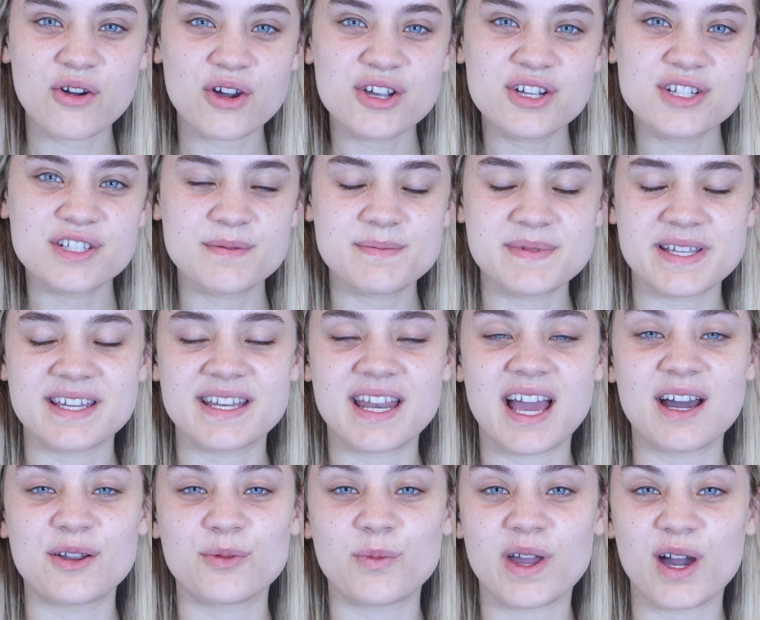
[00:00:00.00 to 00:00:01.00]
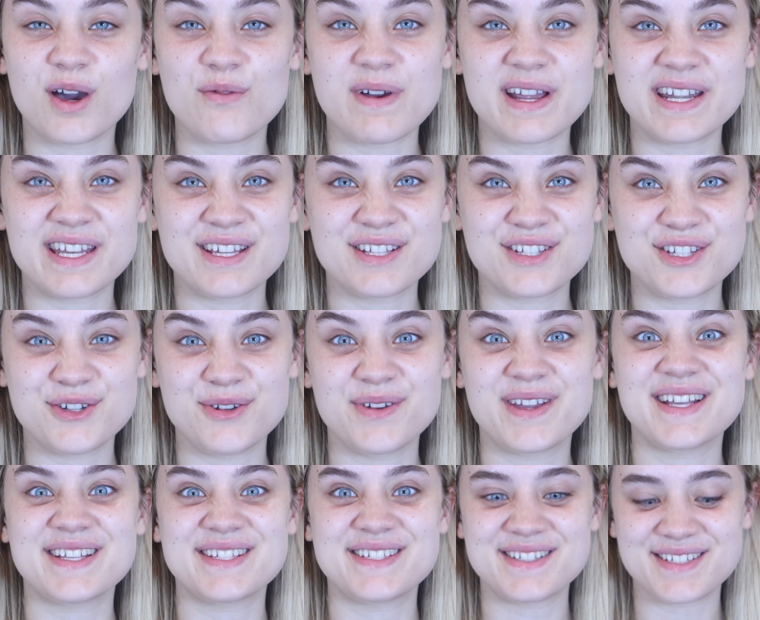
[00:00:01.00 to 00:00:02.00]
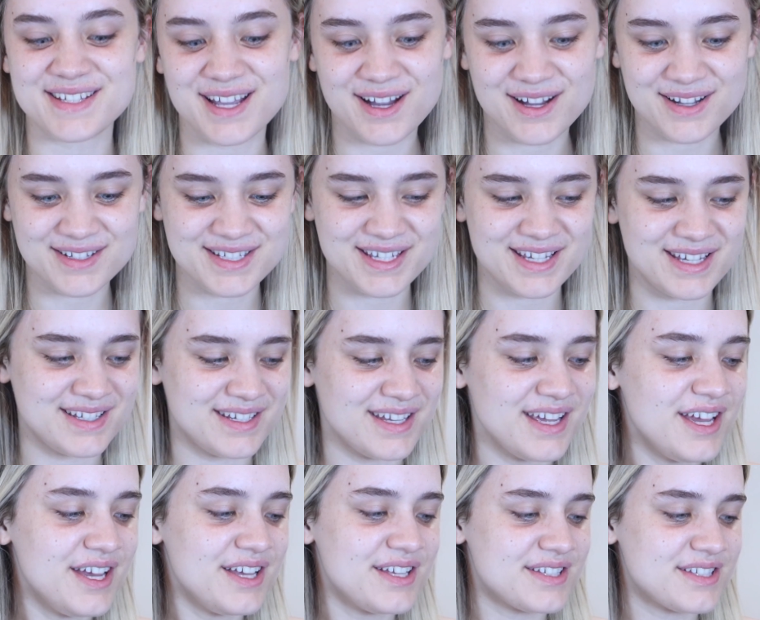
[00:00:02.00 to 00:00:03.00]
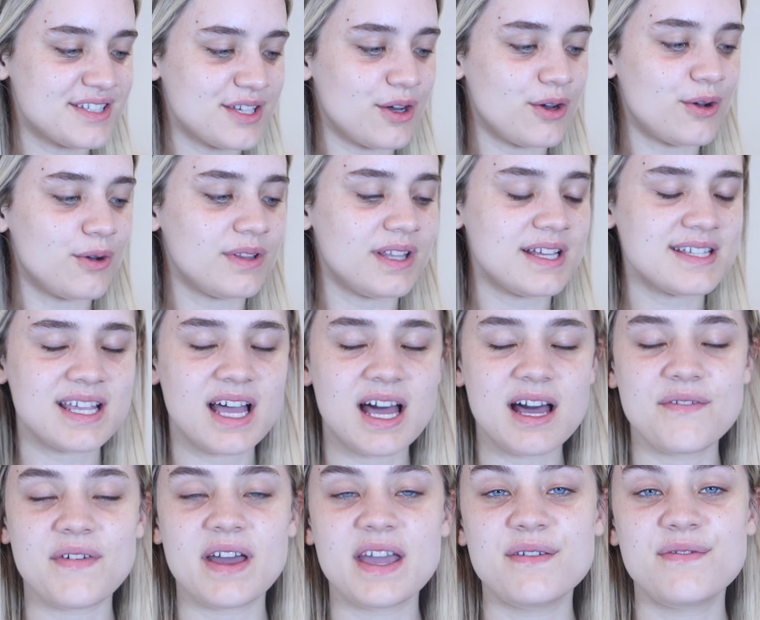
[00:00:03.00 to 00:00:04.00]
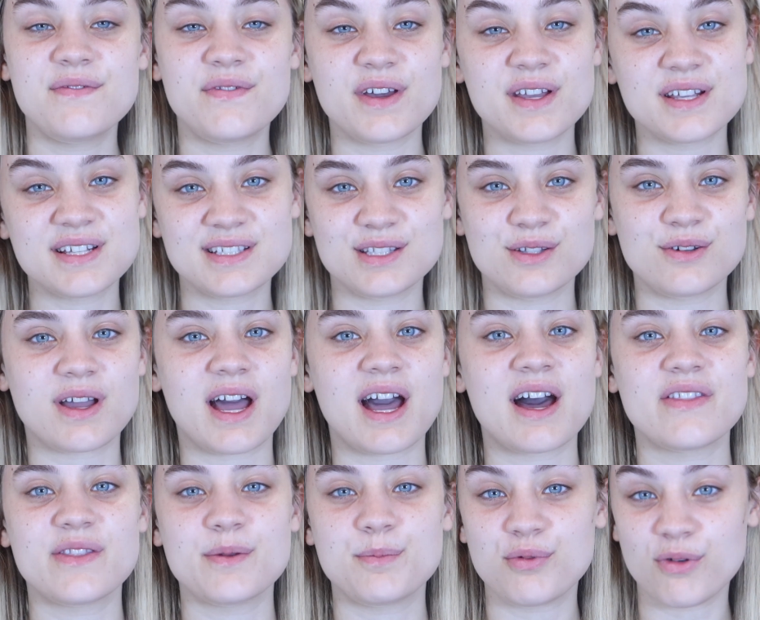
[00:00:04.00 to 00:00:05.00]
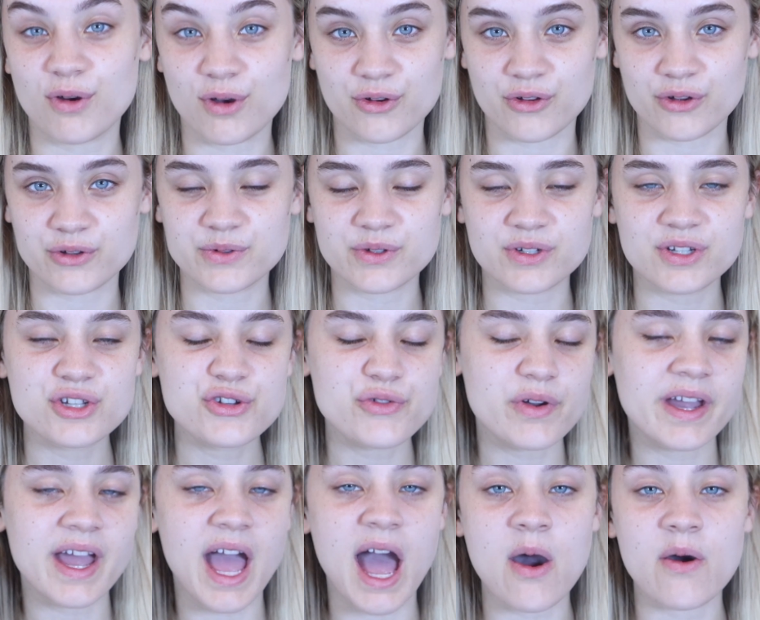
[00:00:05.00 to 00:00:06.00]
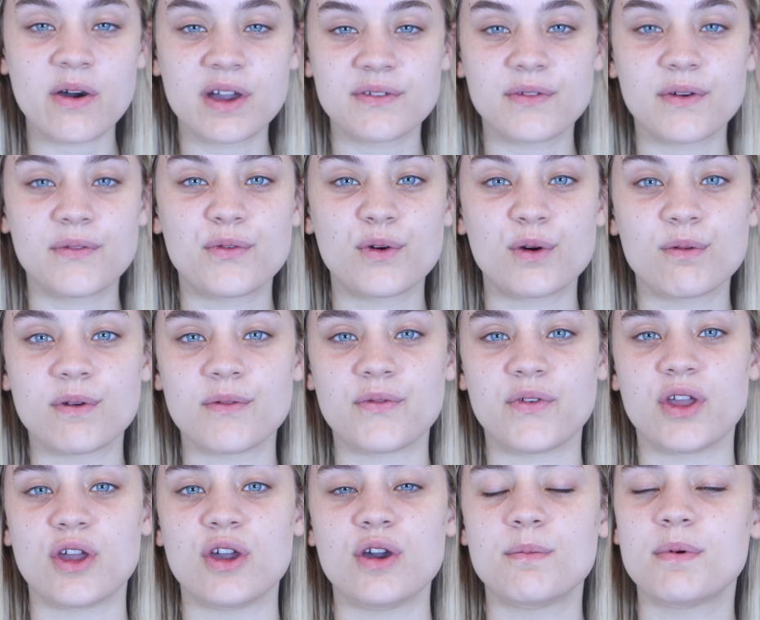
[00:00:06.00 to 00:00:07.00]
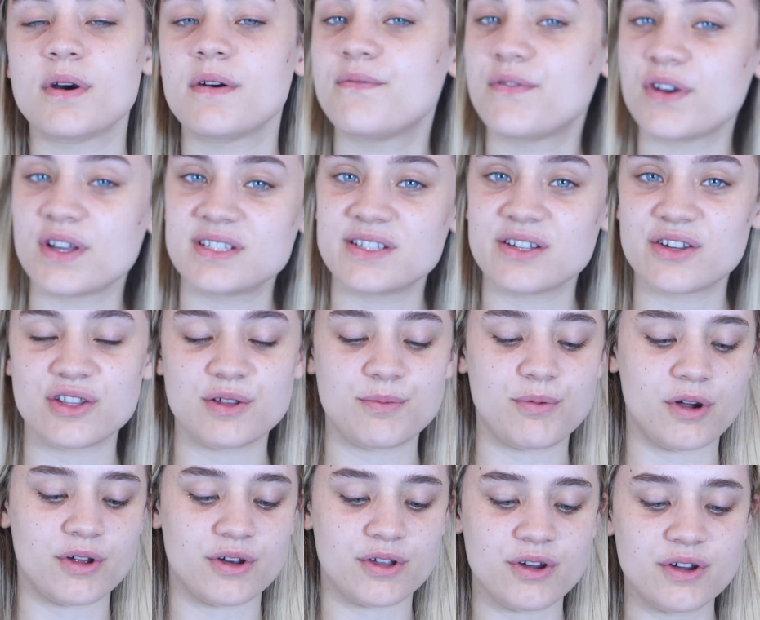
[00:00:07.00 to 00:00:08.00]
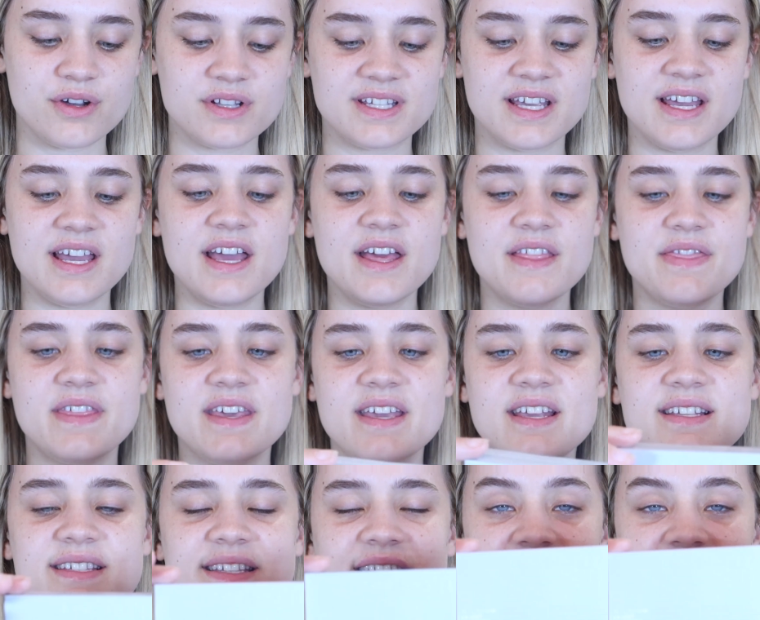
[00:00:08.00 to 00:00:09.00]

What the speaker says: got you zoomed in and we are ready to get started. So let's have a first look at the product. We're going to try it out and give a full review, but a first look at the product. This